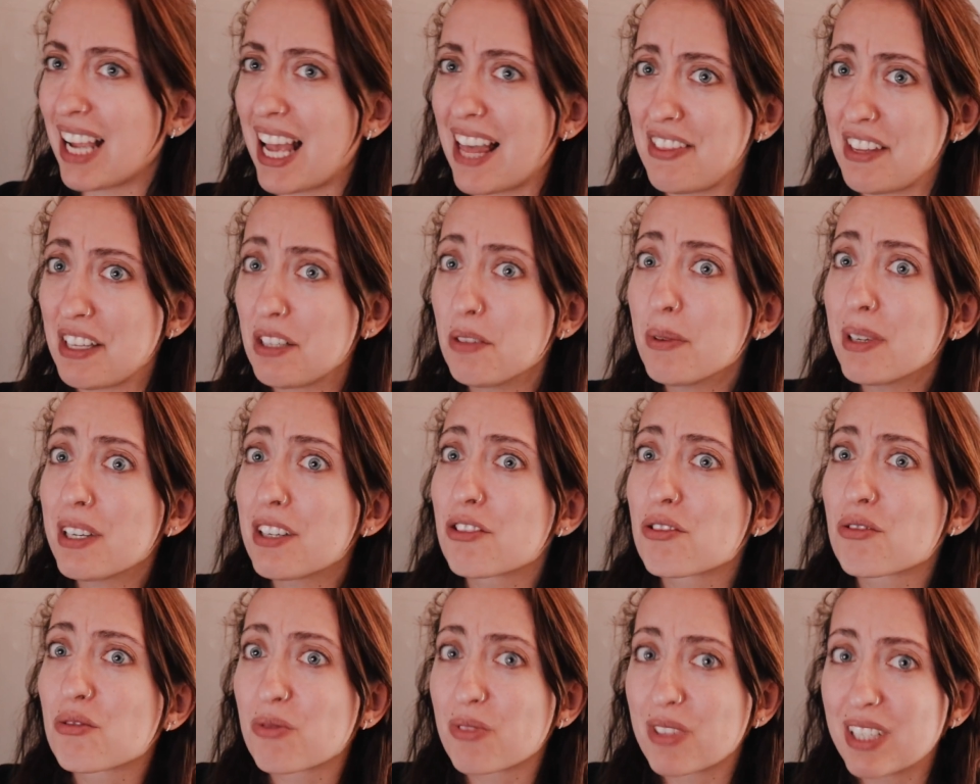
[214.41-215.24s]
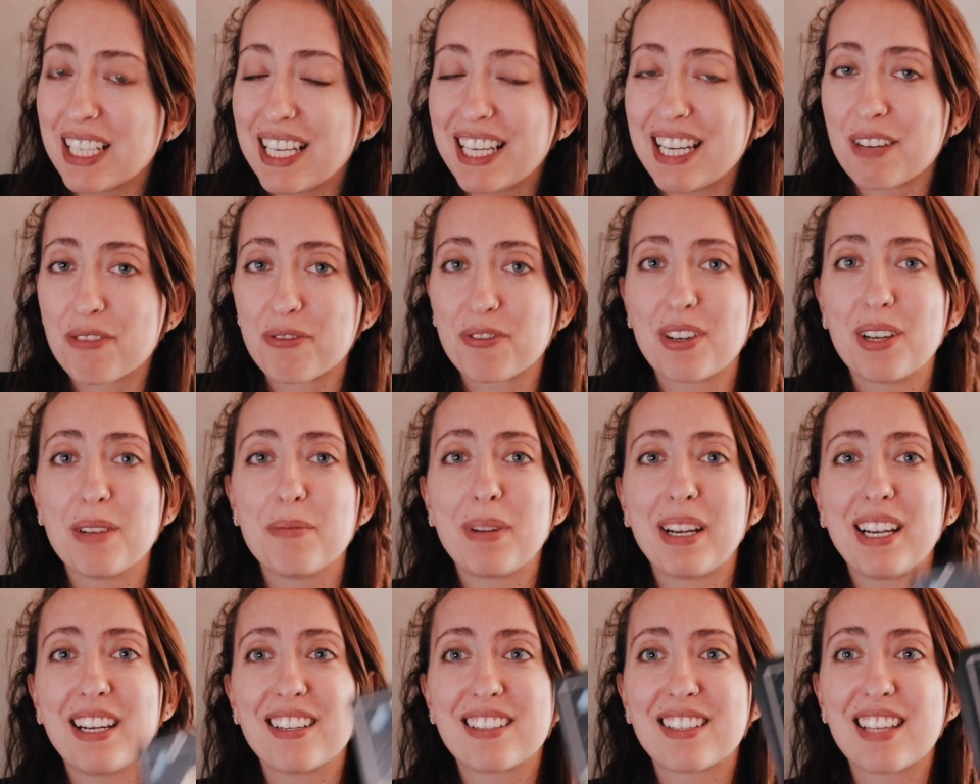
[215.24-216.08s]
and this one is really different
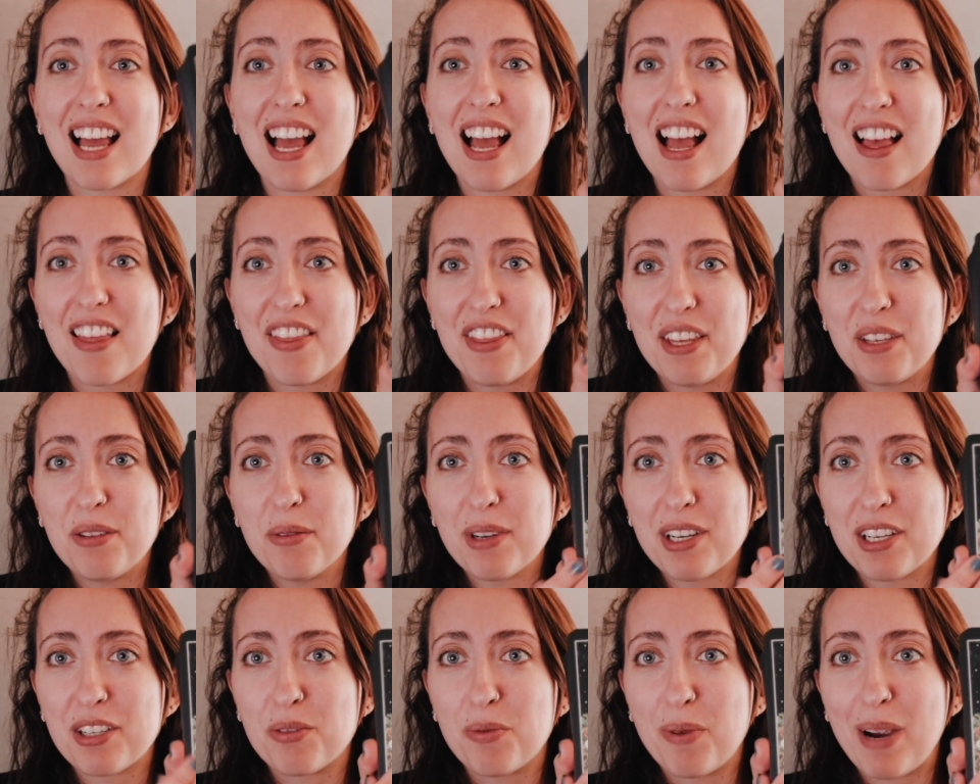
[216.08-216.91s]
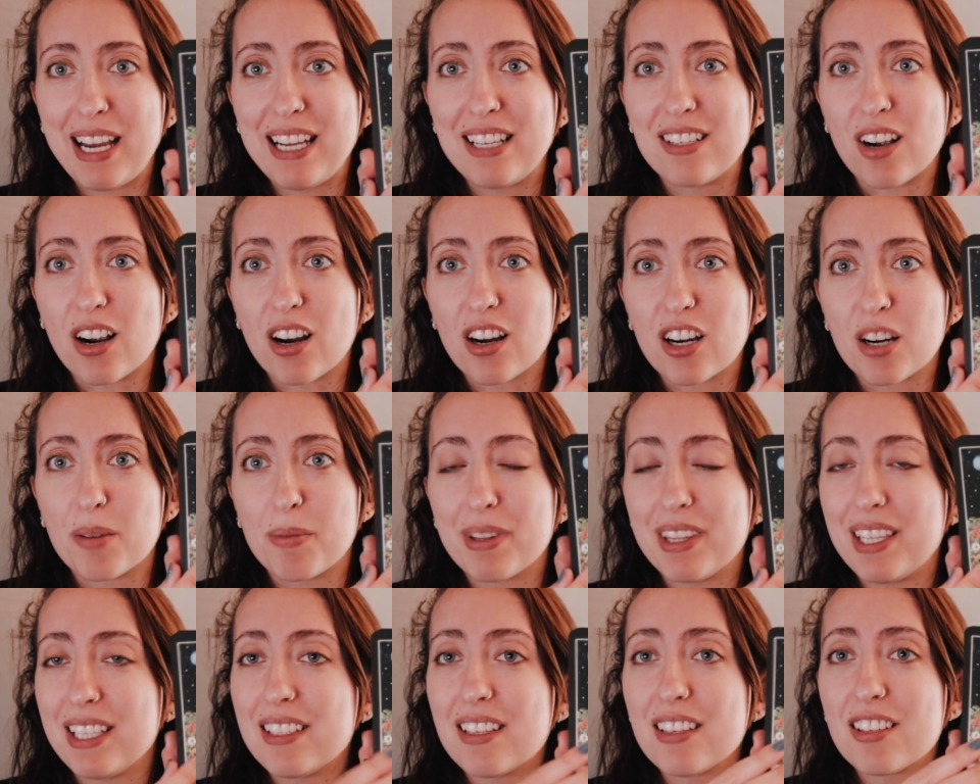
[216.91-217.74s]
because this one is way darker,
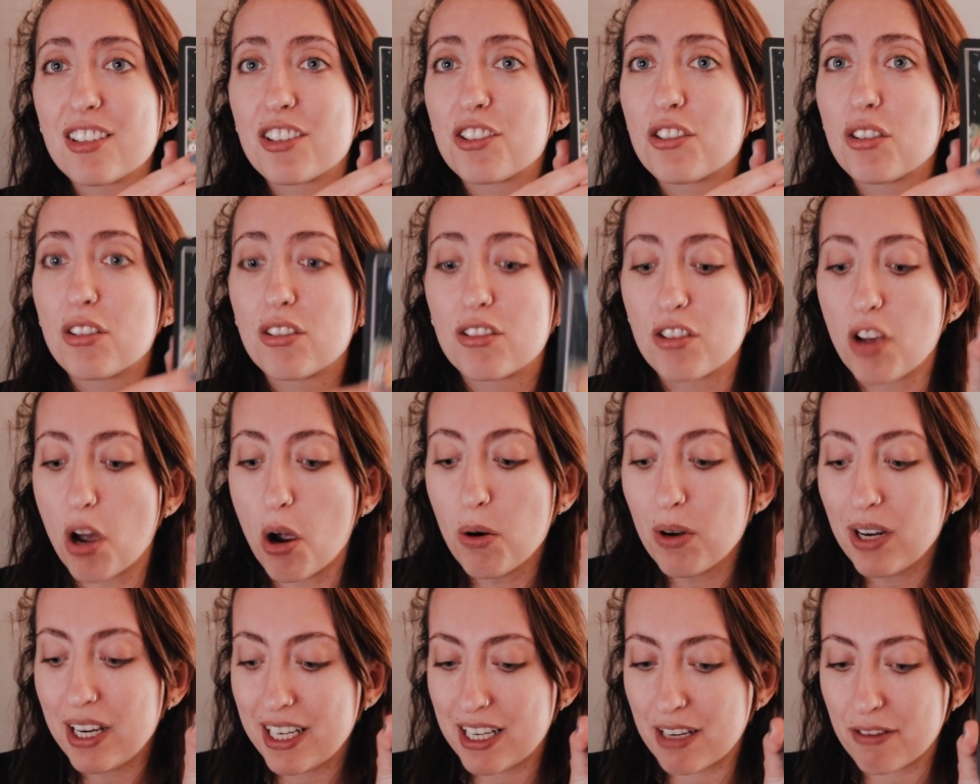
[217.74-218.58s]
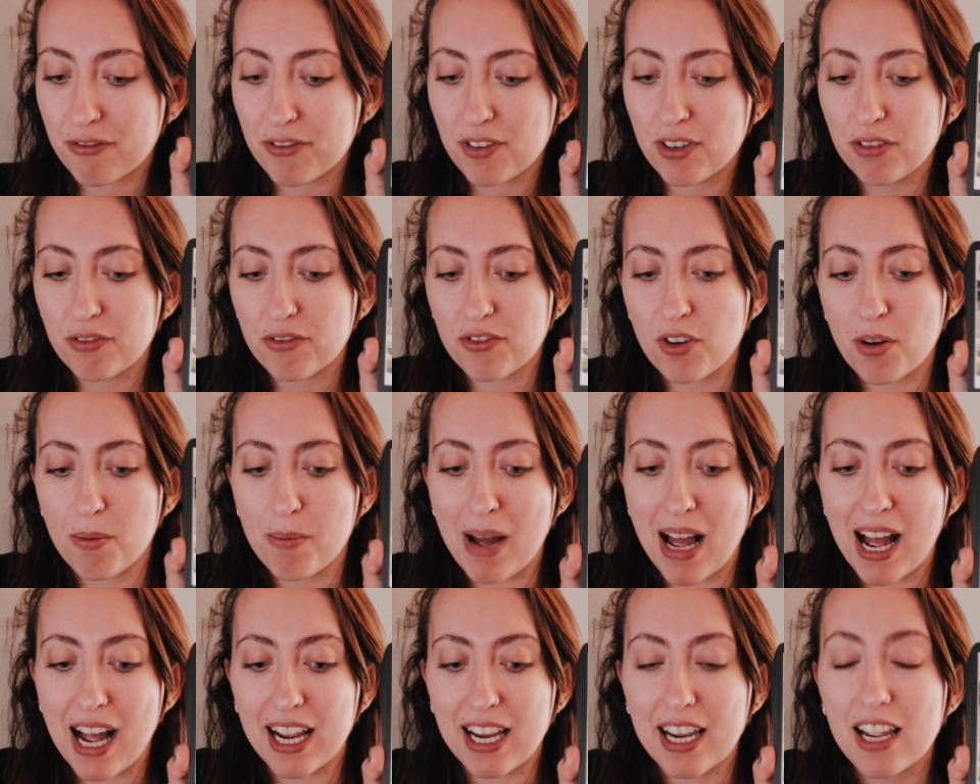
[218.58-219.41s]
but this is totally different from
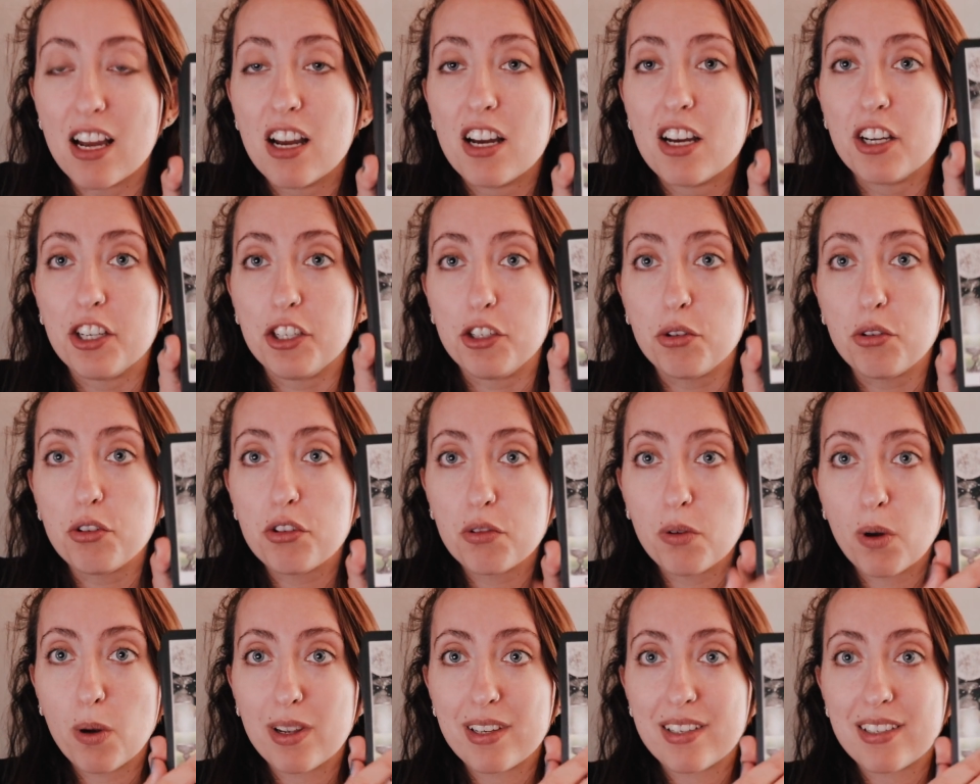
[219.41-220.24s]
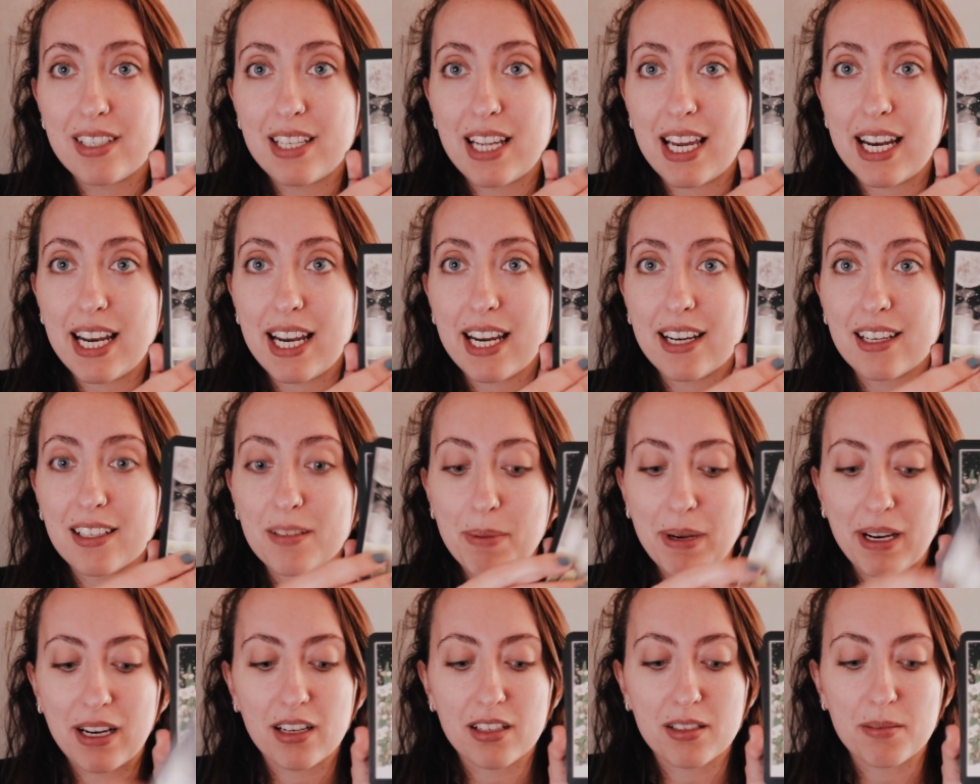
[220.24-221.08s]
my usual aesthetics,
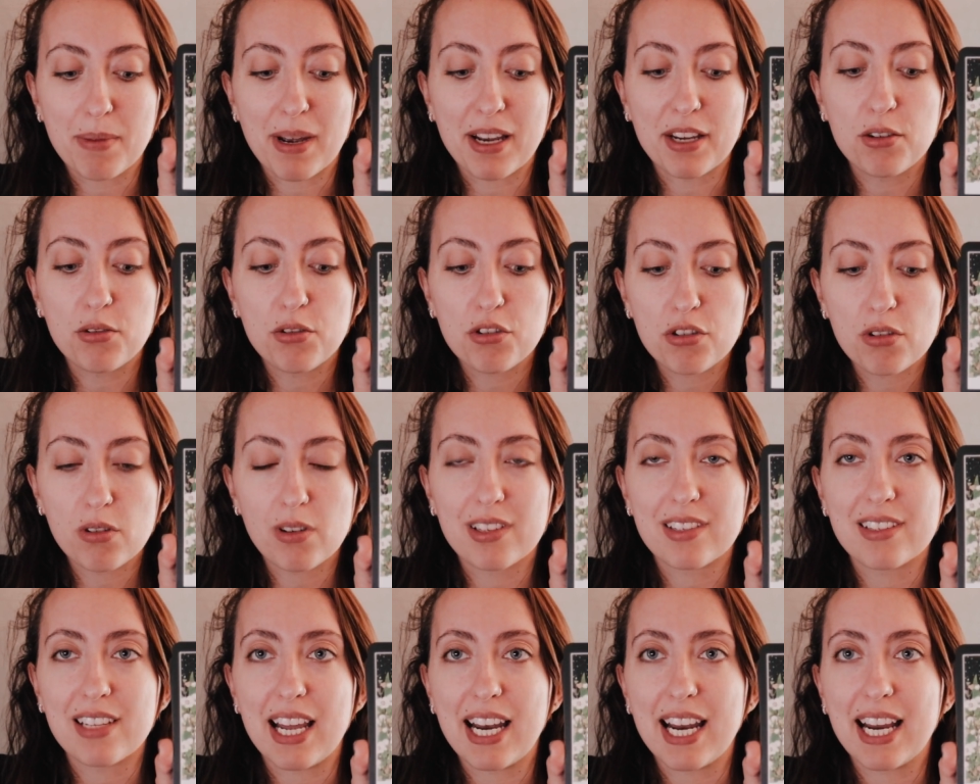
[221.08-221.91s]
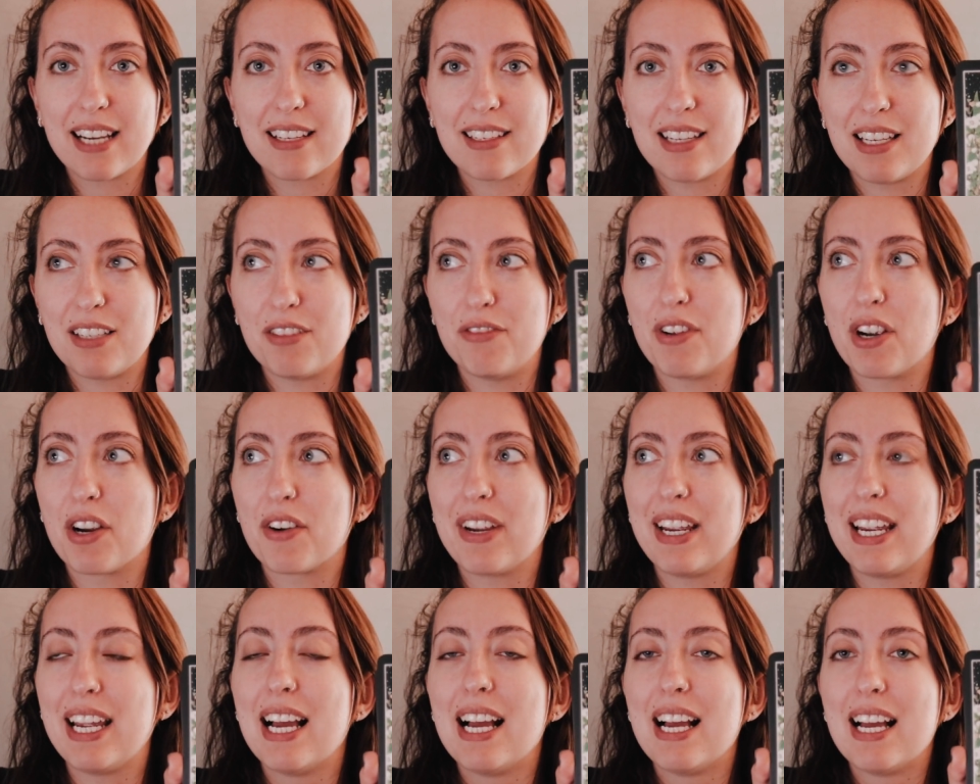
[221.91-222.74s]
because my usual aesthetics is
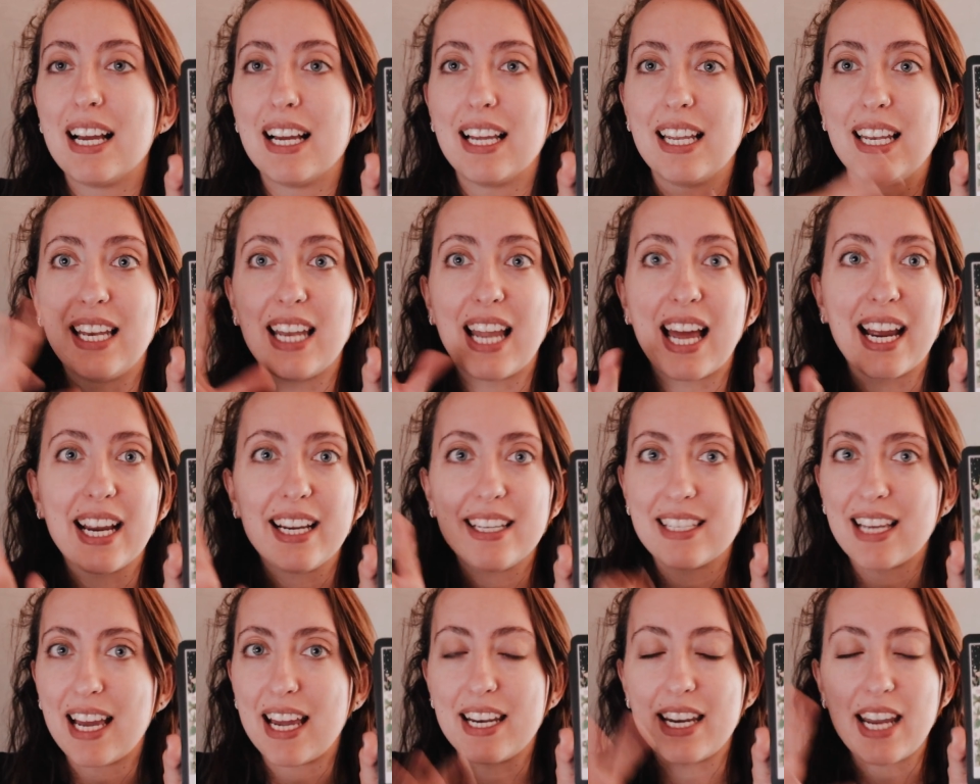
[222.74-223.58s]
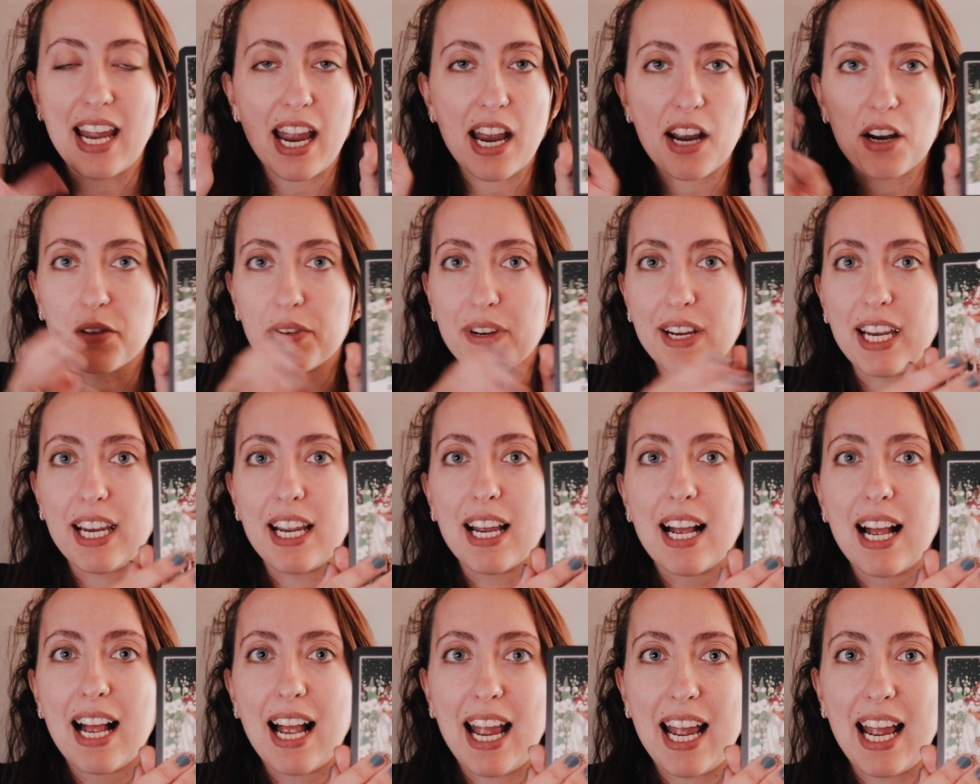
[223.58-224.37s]
very light and airy,